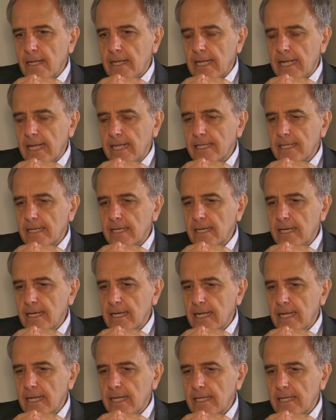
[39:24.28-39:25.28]
countries
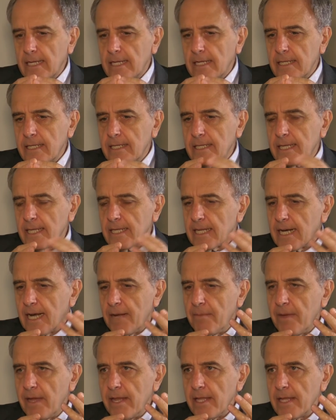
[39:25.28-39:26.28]
like in
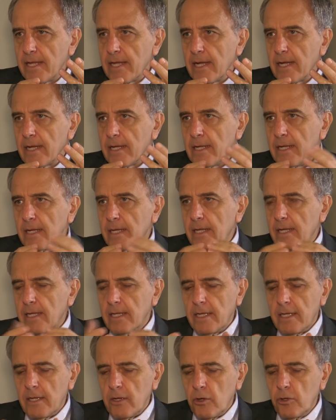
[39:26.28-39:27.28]
Central America,
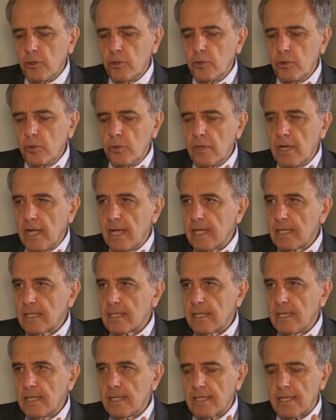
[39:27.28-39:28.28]

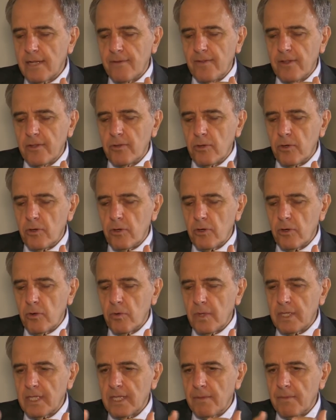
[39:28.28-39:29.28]
Honduras, El Salvador,
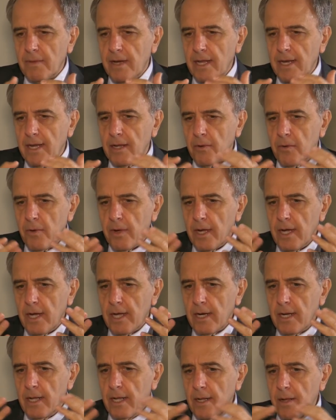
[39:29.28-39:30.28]
Guatemala,
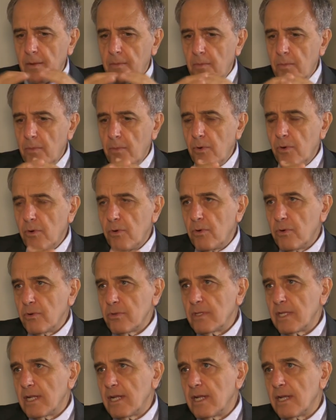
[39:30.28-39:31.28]
where
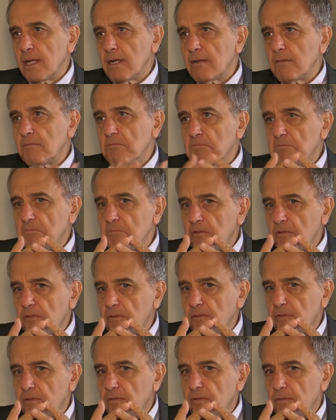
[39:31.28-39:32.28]
more than
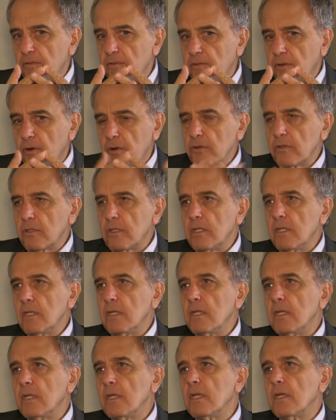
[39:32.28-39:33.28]

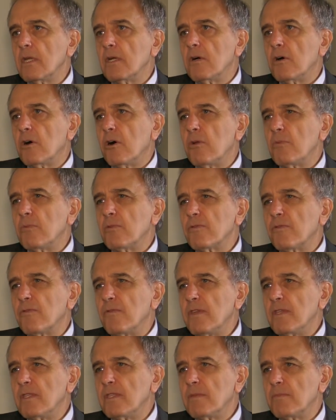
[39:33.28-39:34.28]
40, almost
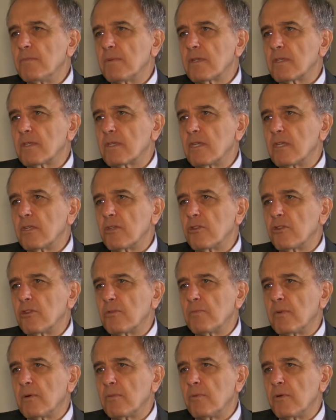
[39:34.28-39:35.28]
50% of
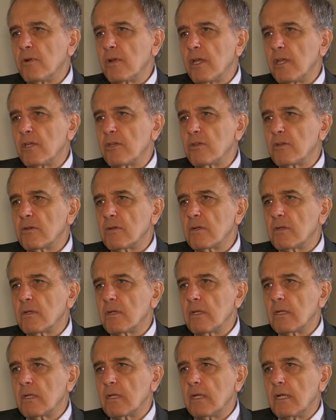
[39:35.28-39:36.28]
the population
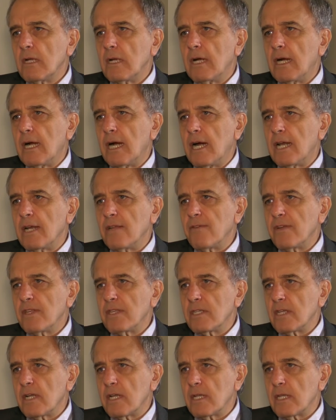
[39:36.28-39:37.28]
are
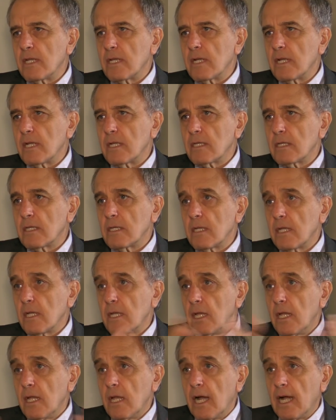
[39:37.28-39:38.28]
evangelicals.
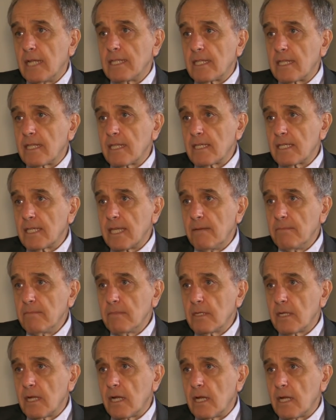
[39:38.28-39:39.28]
And at the same
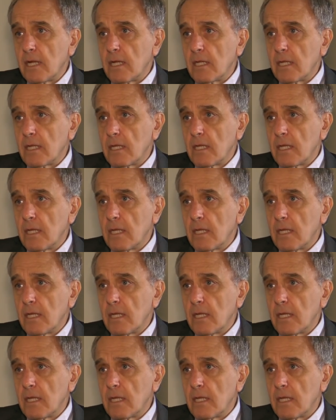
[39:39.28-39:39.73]
time,